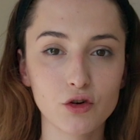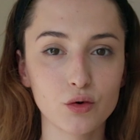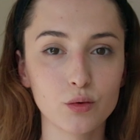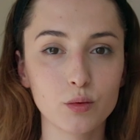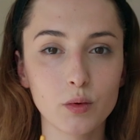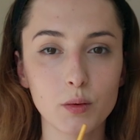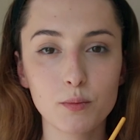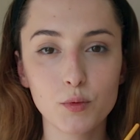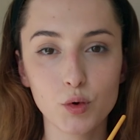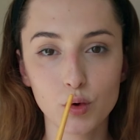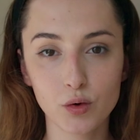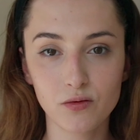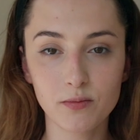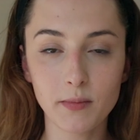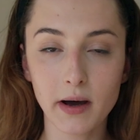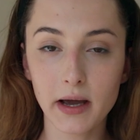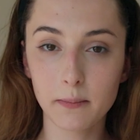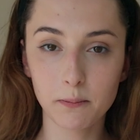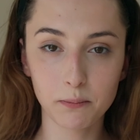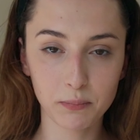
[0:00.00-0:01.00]
to remove
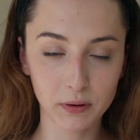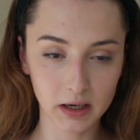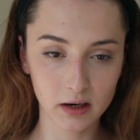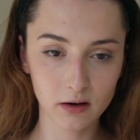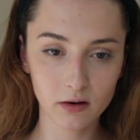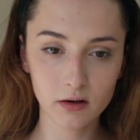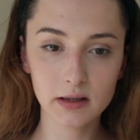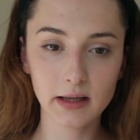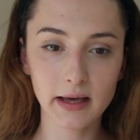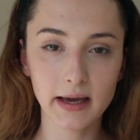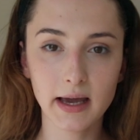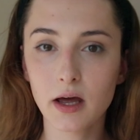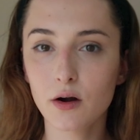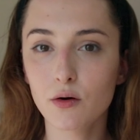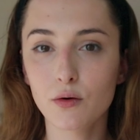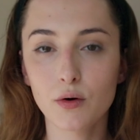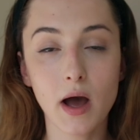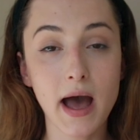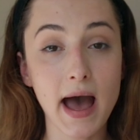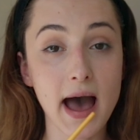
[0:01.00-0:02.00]
my beard, like I
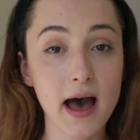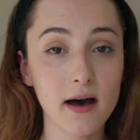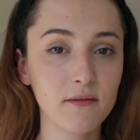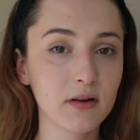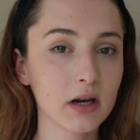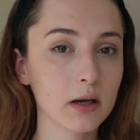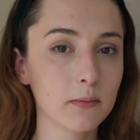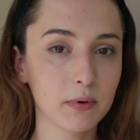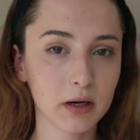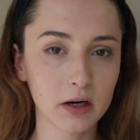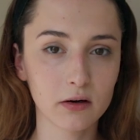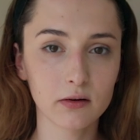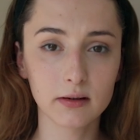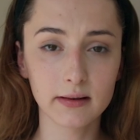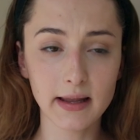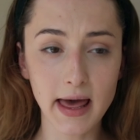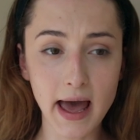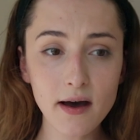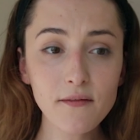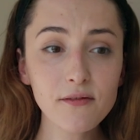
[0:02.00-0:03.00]
don't have any beard
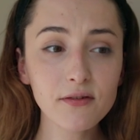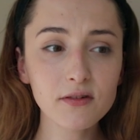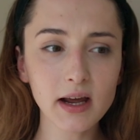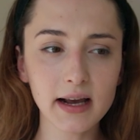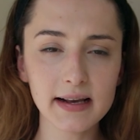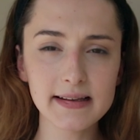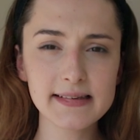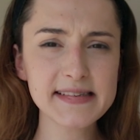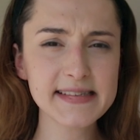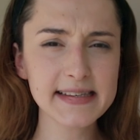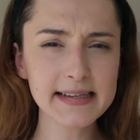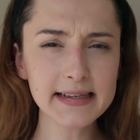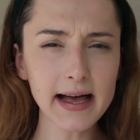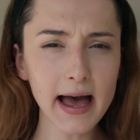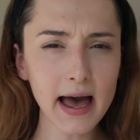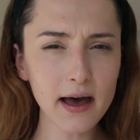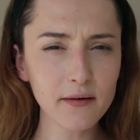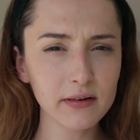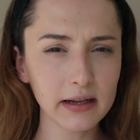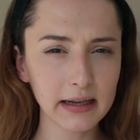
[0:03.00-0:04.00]
left, I still
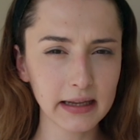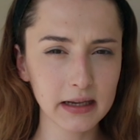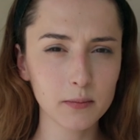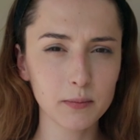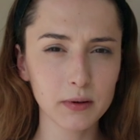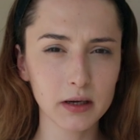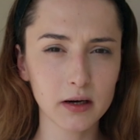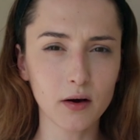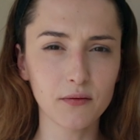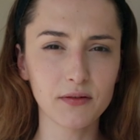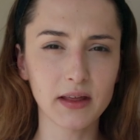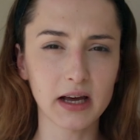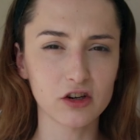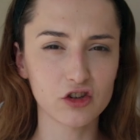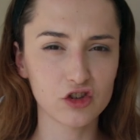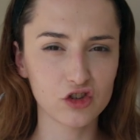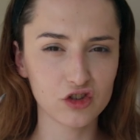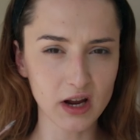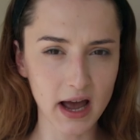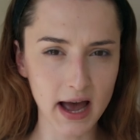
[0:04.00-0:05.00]
have a little bit of
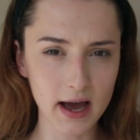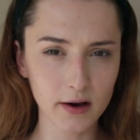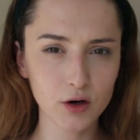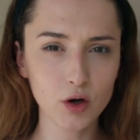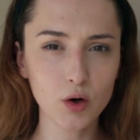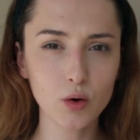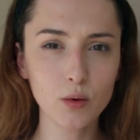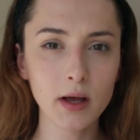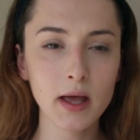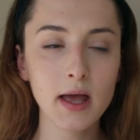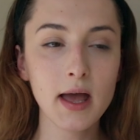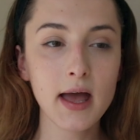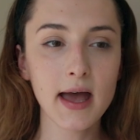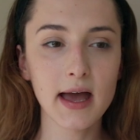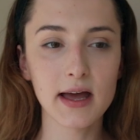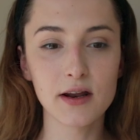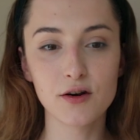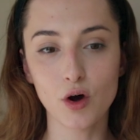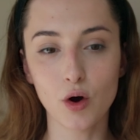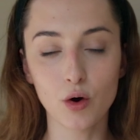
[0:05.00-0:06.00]
that shadow.
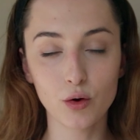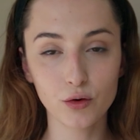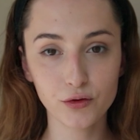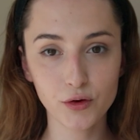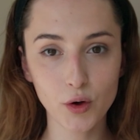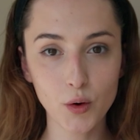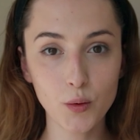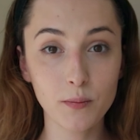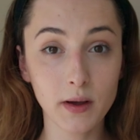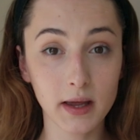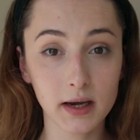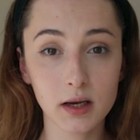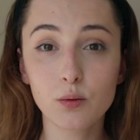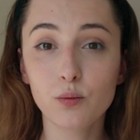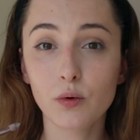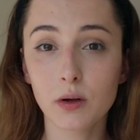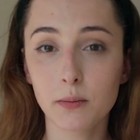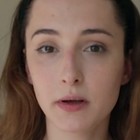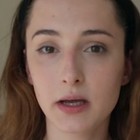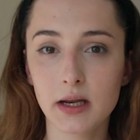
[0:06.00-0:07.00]
And also many
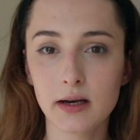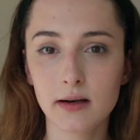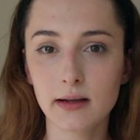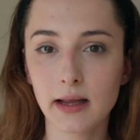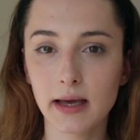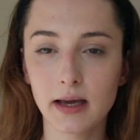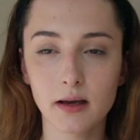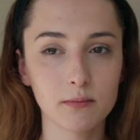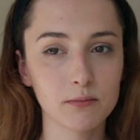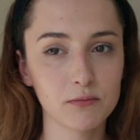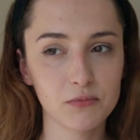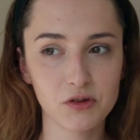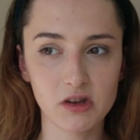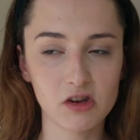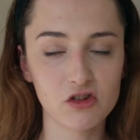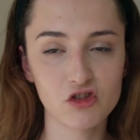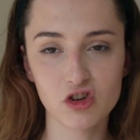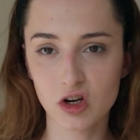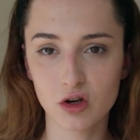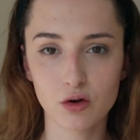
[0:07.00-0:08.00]
women, like
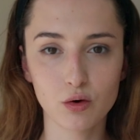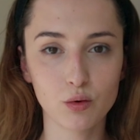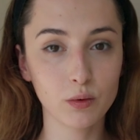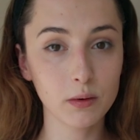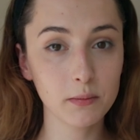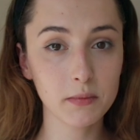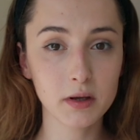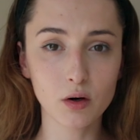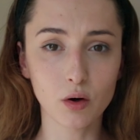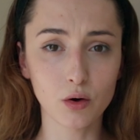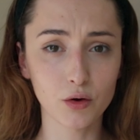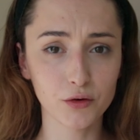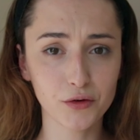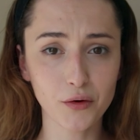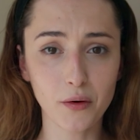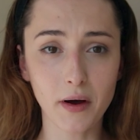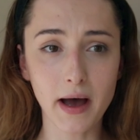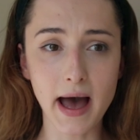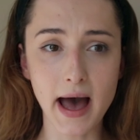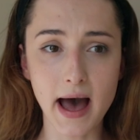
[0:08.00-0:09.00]
cisgender women,
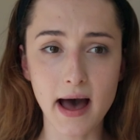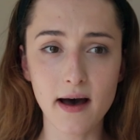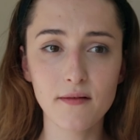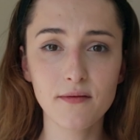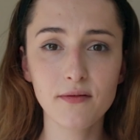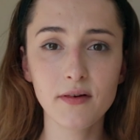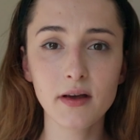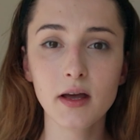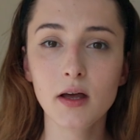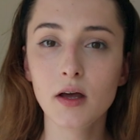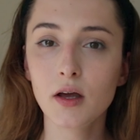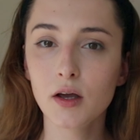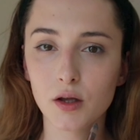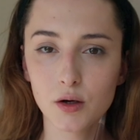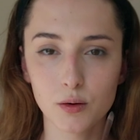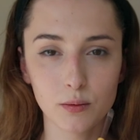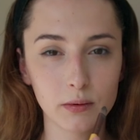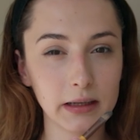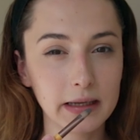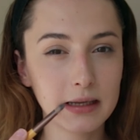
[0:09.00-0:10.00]
also have,
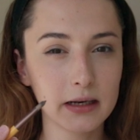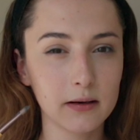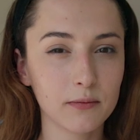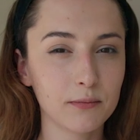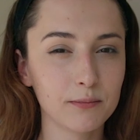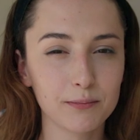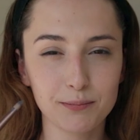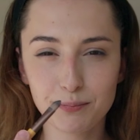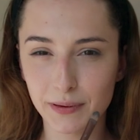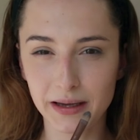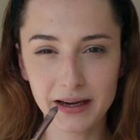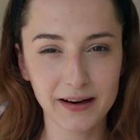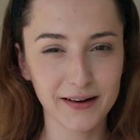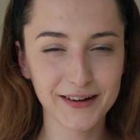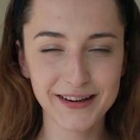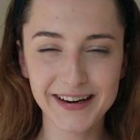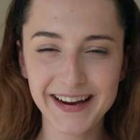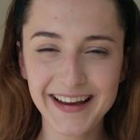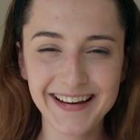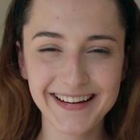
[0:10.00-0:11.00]
you know, a little
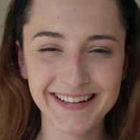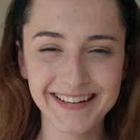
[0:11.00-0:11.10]
beard.